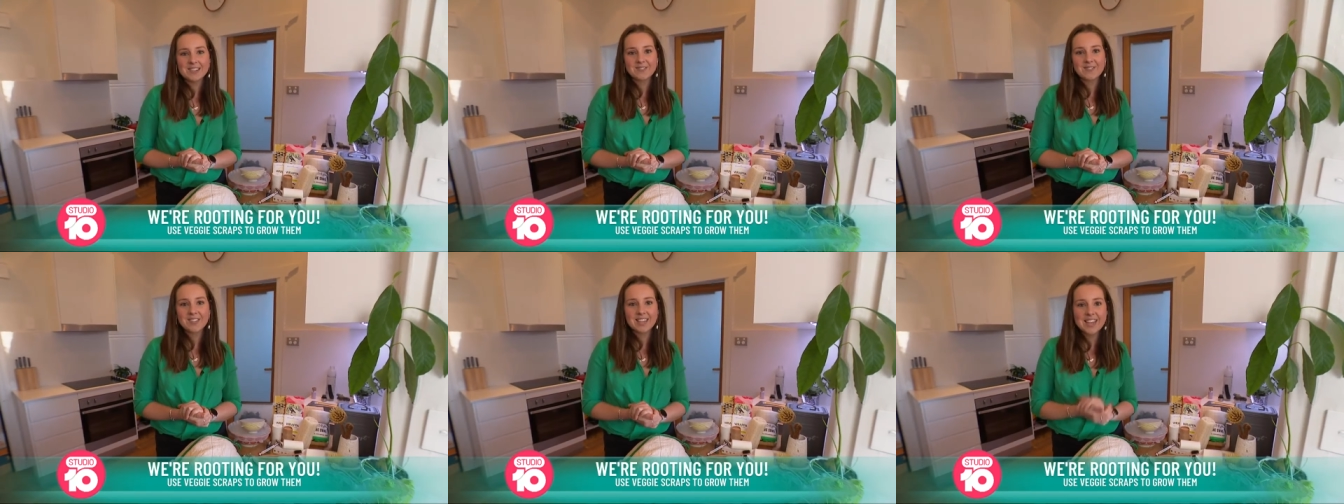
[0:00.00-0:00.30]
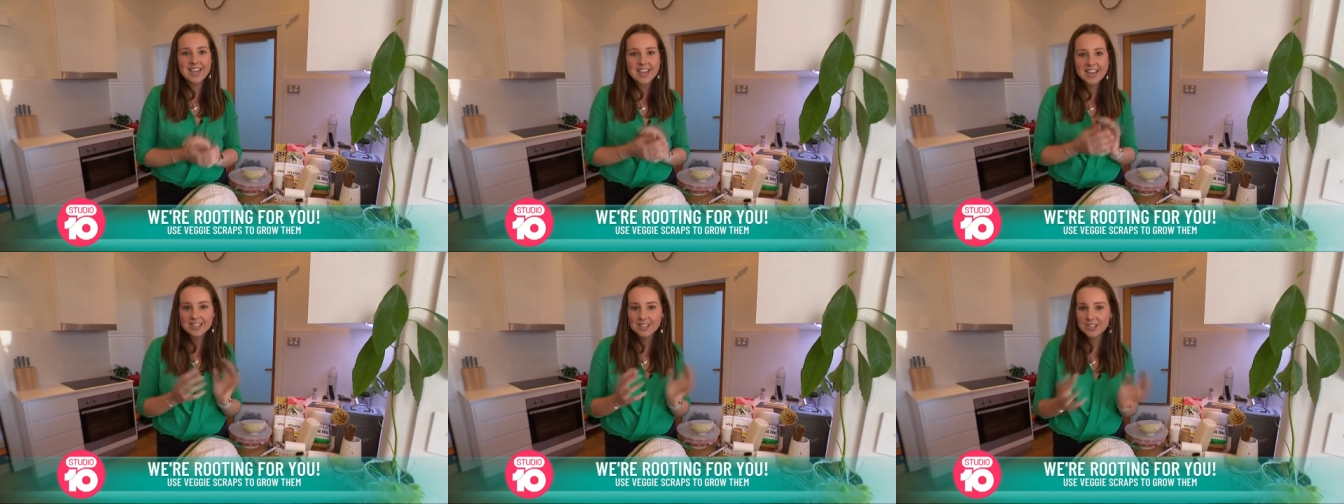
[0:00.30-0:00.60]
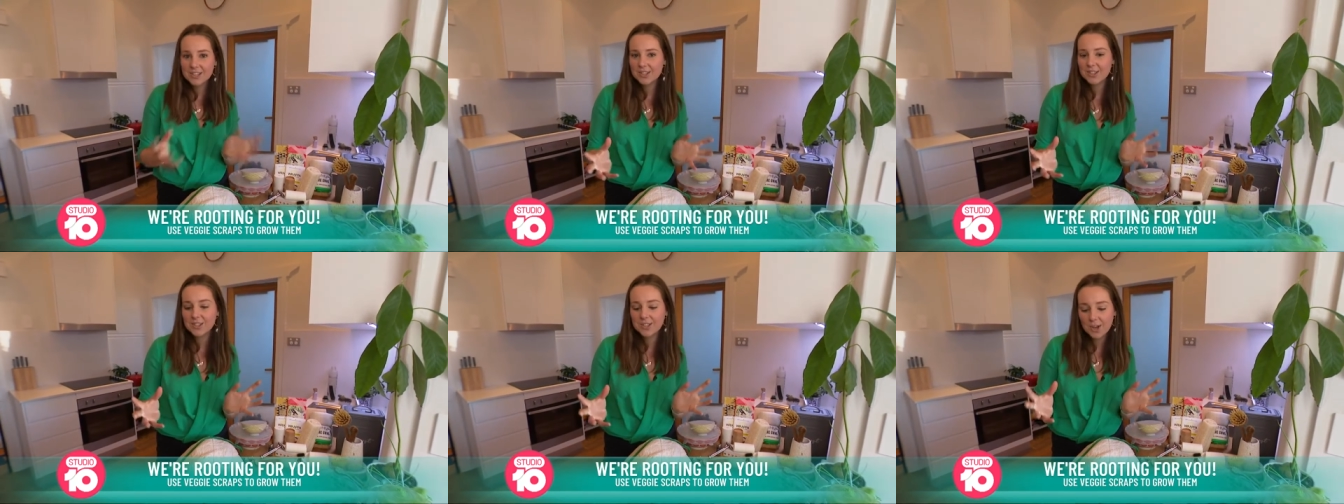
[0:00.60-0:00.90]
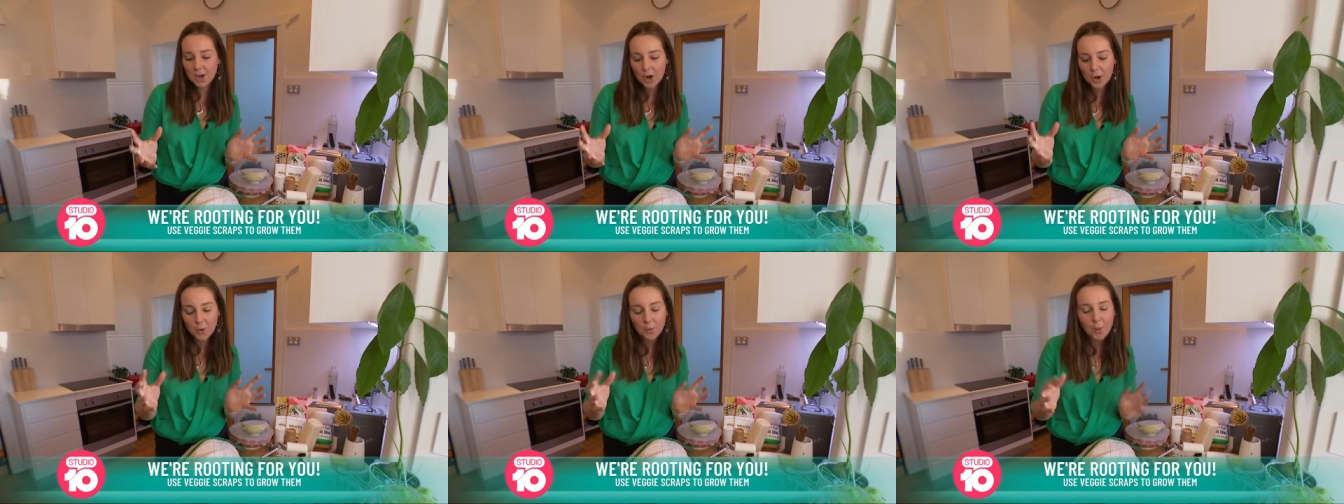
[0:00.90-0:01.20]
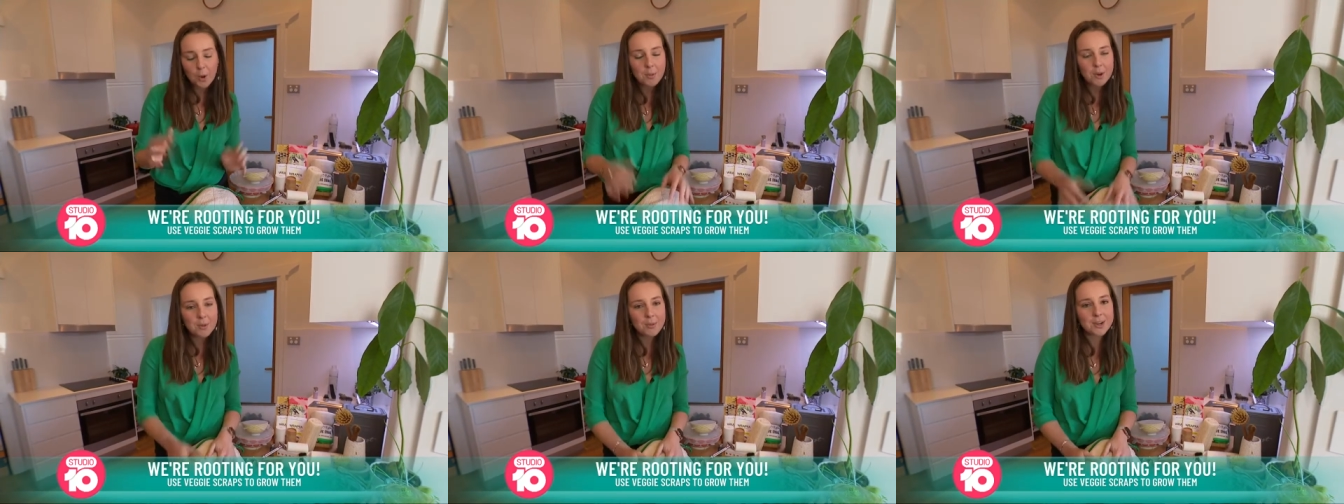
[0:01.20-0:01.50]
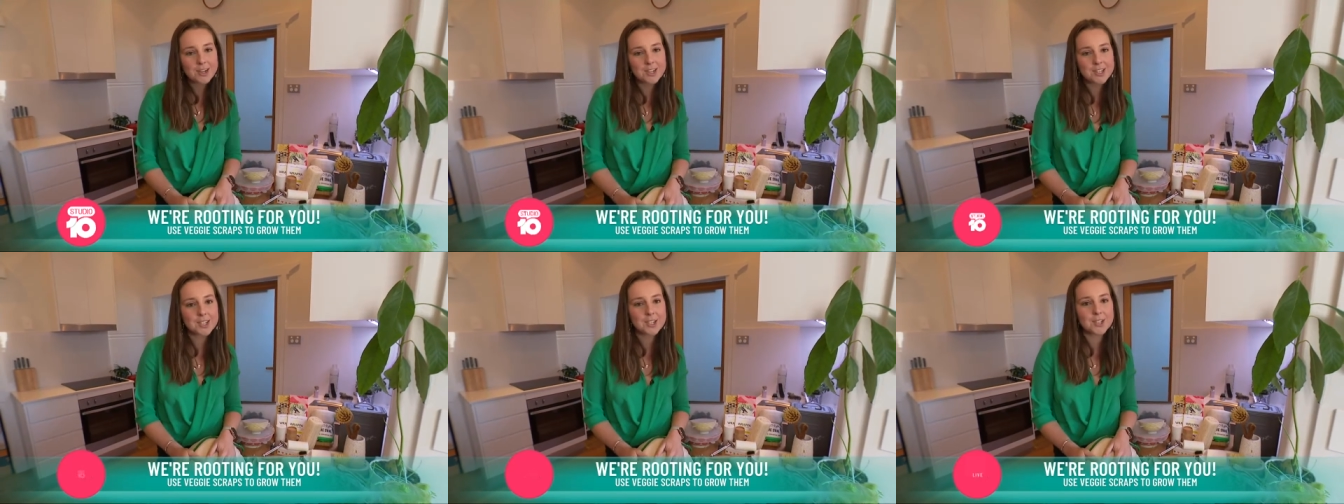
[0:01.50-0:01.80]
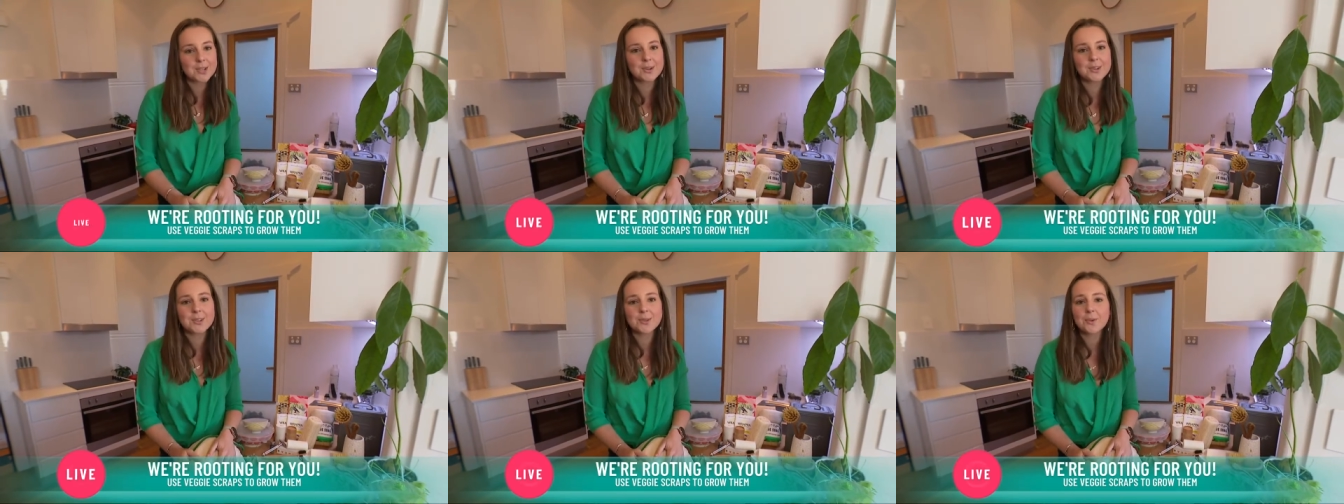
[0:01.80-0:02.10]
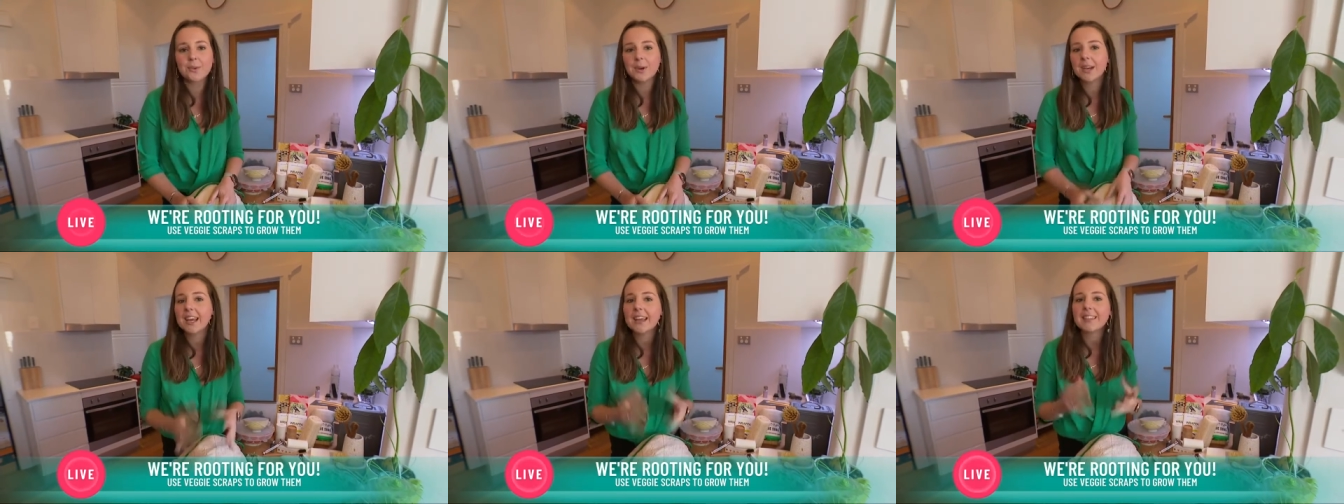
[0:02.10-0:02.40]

Yes, so what we want to do is we want